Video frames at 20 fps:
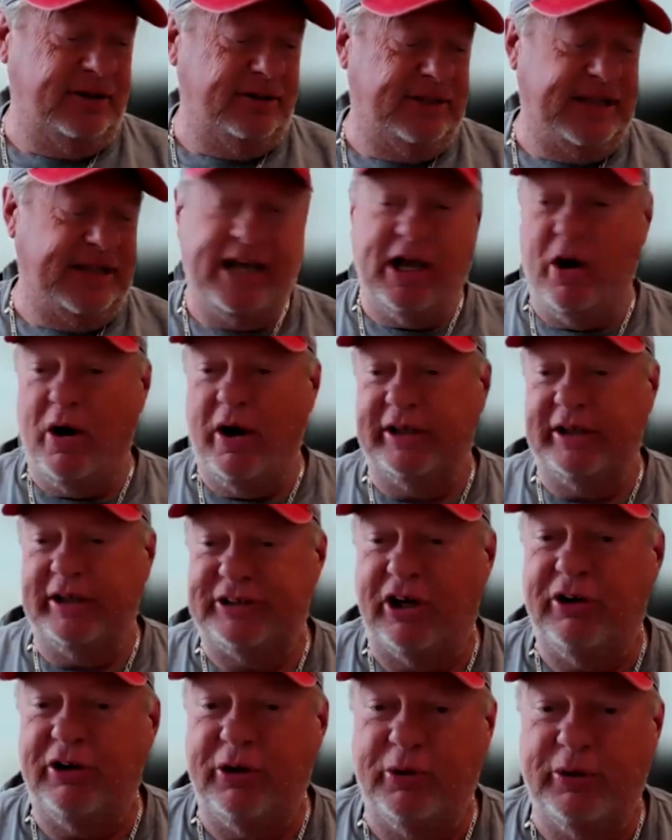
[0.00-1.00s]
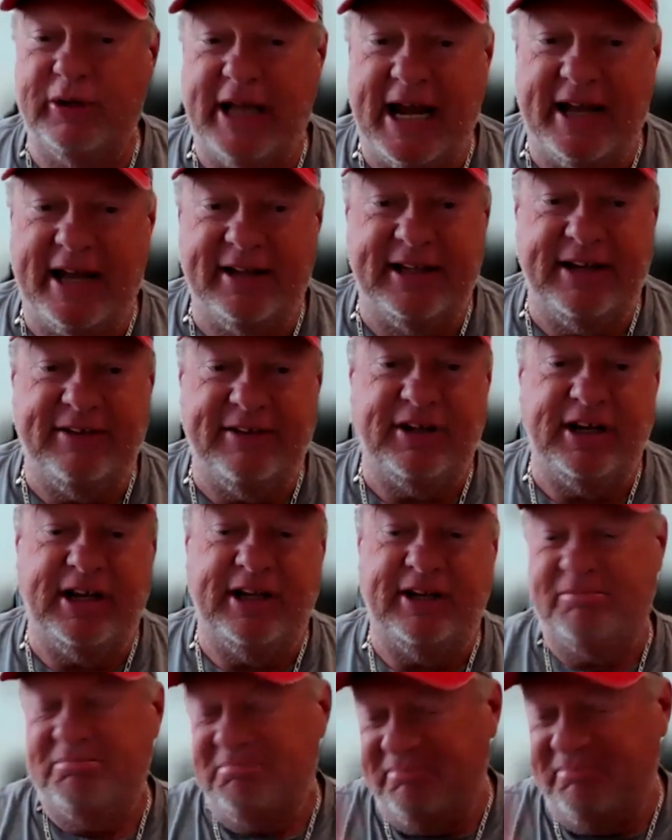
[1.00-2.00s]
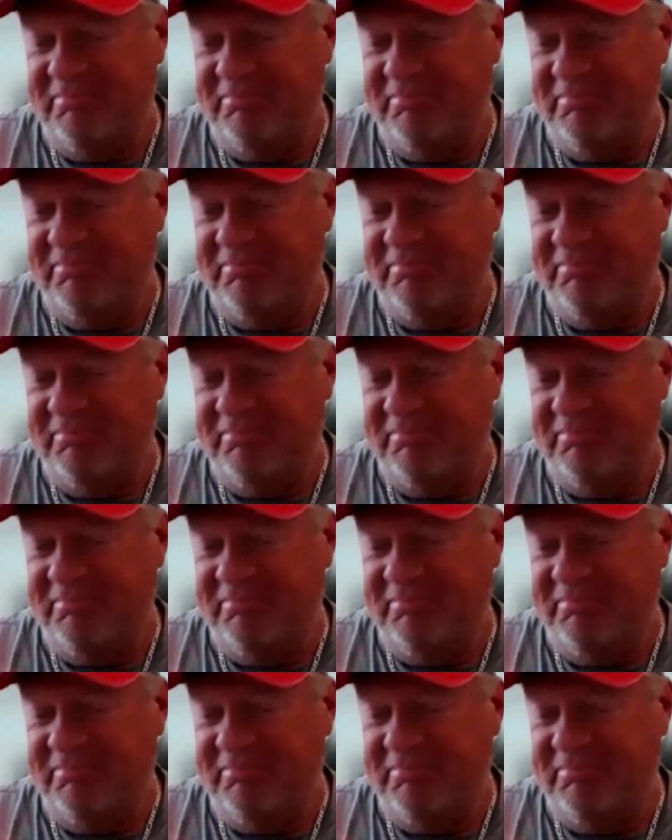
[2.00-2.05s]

they go out and start doing that, and they get